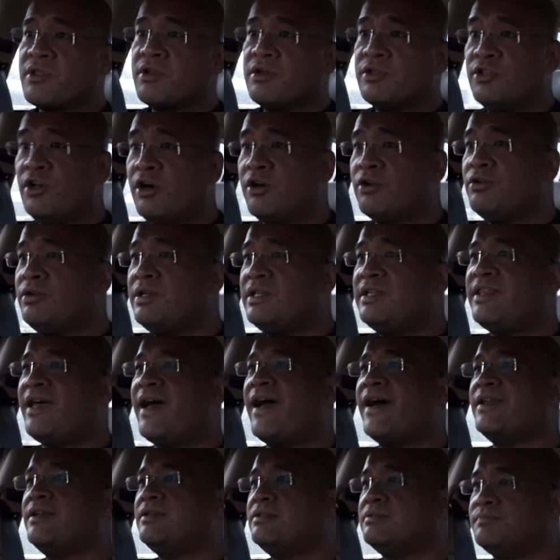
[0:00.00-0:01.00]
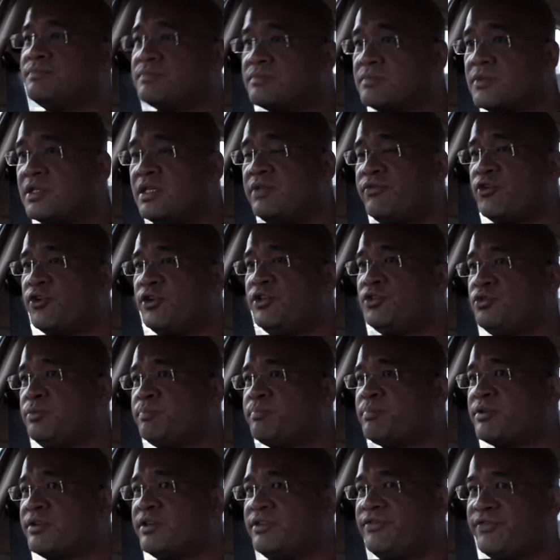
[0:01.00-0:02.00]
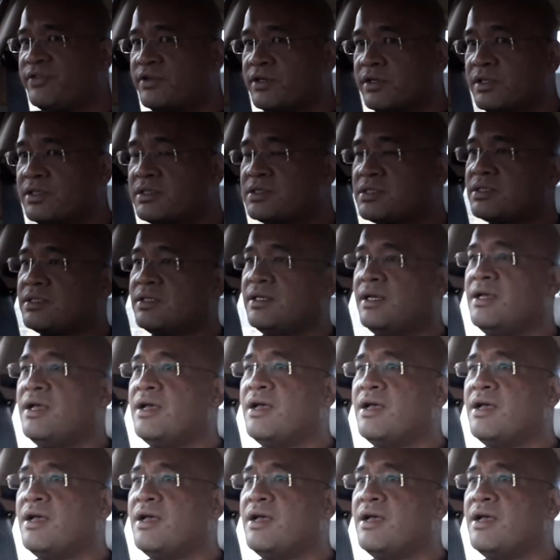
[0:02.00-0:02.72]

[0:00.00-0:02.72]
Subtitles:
Not only that, if you're into peripherals,